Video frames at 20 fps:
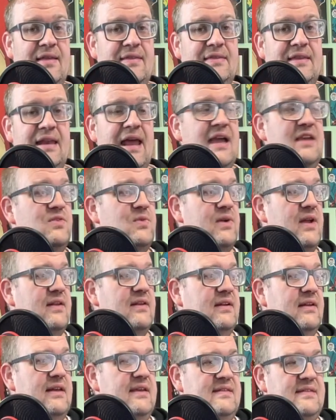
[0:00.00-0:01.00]
The next one on
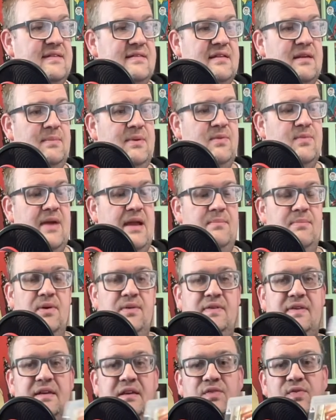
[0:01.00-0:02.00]
the list is going to be Rainbow
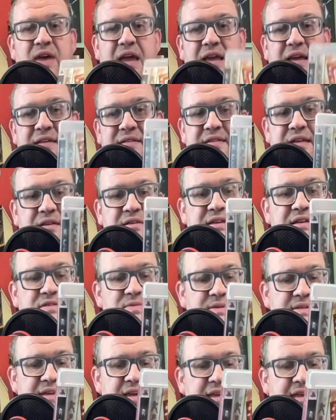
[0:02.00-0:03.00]
Six Vegas. Now, this
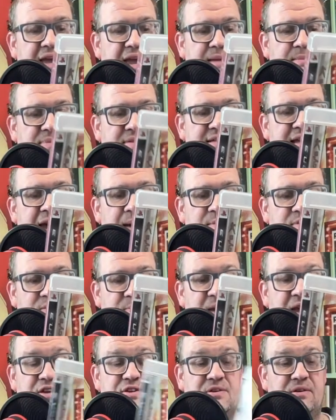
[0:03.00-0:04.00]
was a GameStop
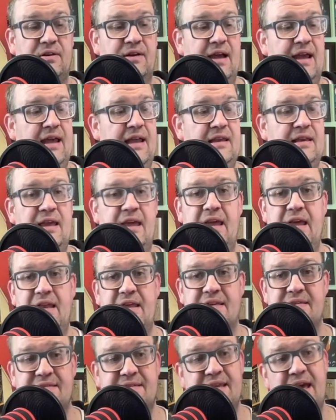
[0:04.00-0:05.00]
special, and it
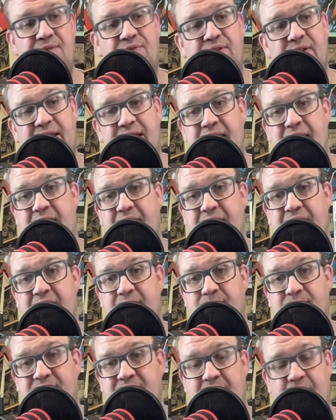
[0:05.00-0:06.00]
is definitely a
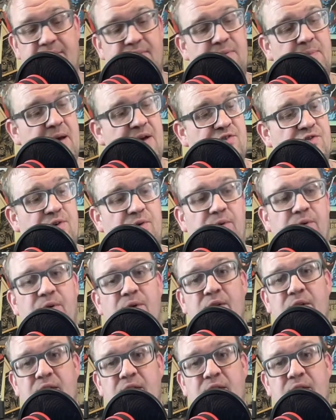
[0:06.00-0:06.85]
GameStop special.